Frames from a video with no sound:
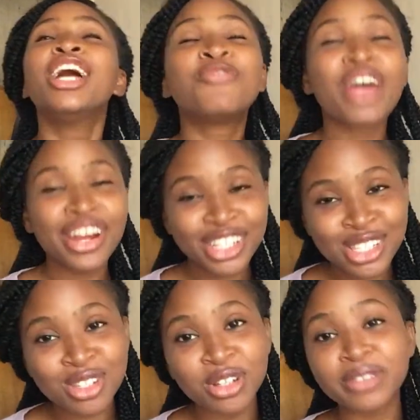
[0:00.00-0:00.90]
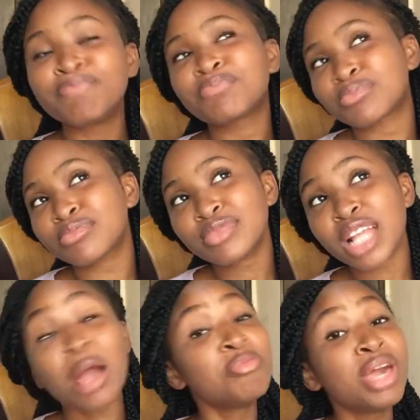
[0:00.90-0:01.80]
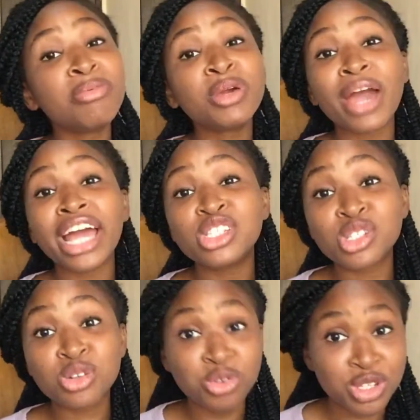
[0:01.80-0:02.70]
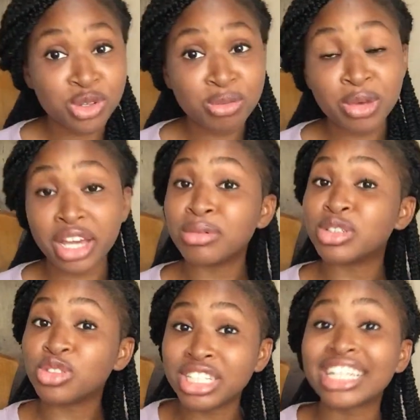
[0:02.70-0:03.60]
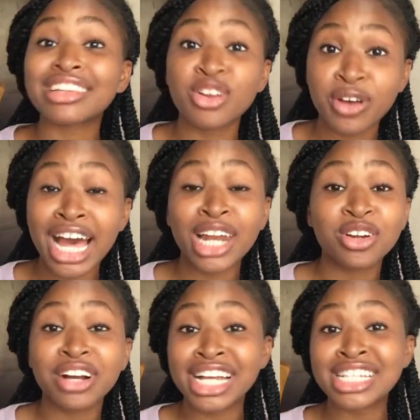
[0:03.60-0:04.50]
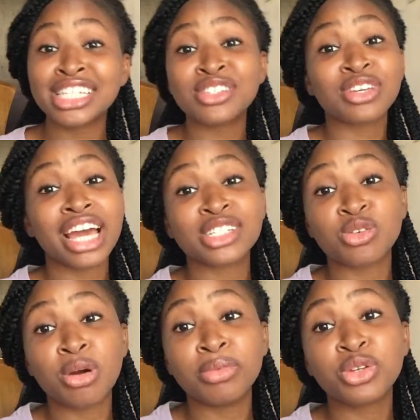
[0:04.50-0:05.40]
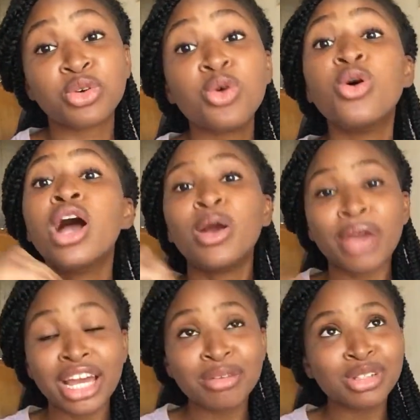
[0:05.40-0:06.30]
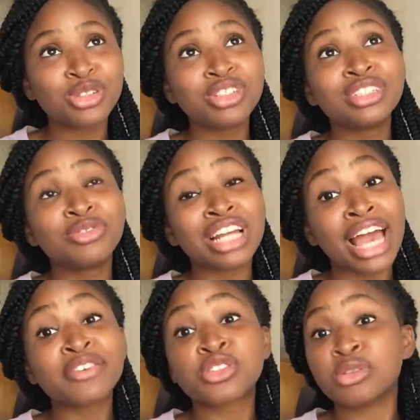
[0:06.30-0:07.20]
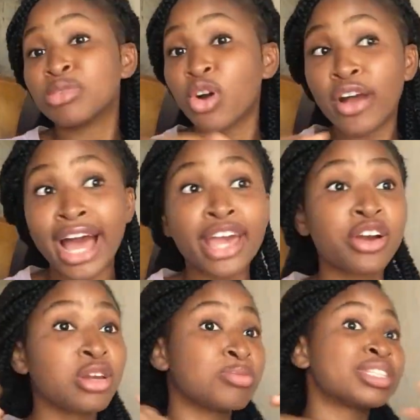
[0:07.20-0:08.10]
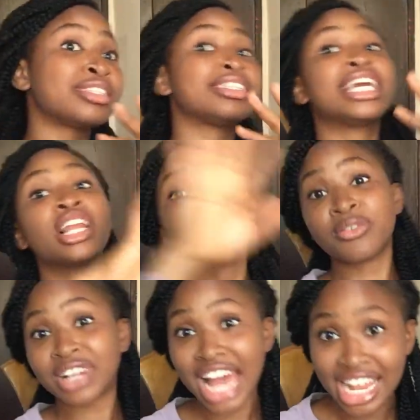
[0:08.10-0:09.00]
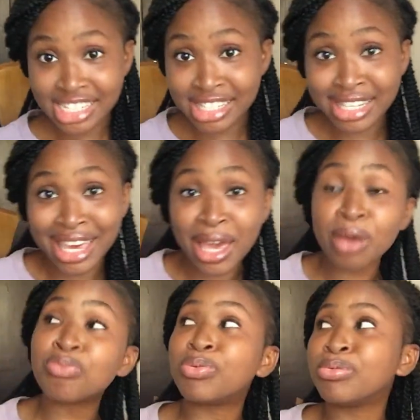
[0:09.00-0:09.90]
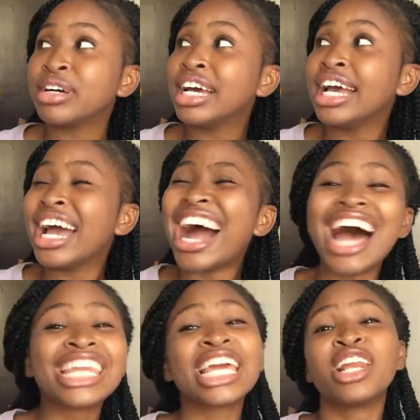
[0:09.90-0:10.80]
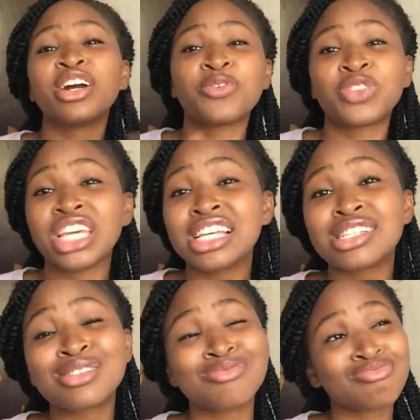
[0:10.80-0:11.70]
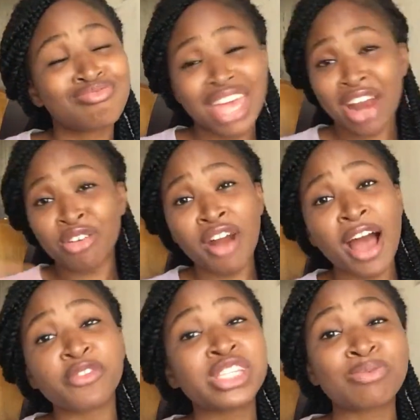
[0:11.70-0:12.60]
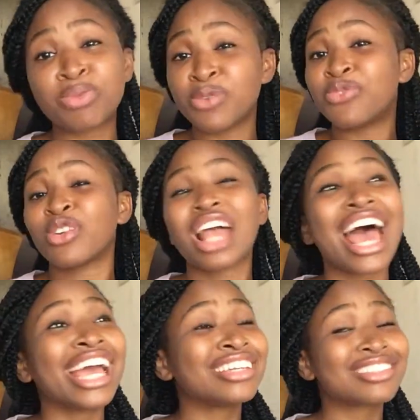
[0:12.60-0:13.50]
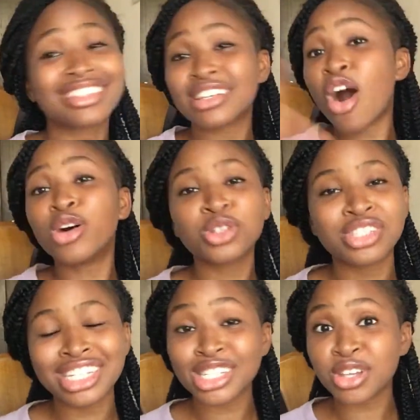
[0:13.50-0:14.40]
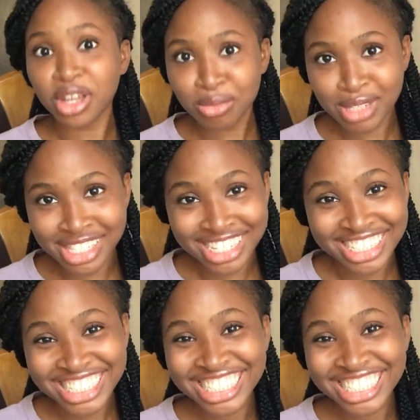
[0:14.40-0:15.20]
Very soon. Maybe when school resumes, we're going to be doing it longer and longer. Since you guys don't want me to go, we're going to be doing the live stream longer. You're going to be seeing a lot of landscape and a lot of things, aircraft, pre-flights, all those things you're going to be seeing.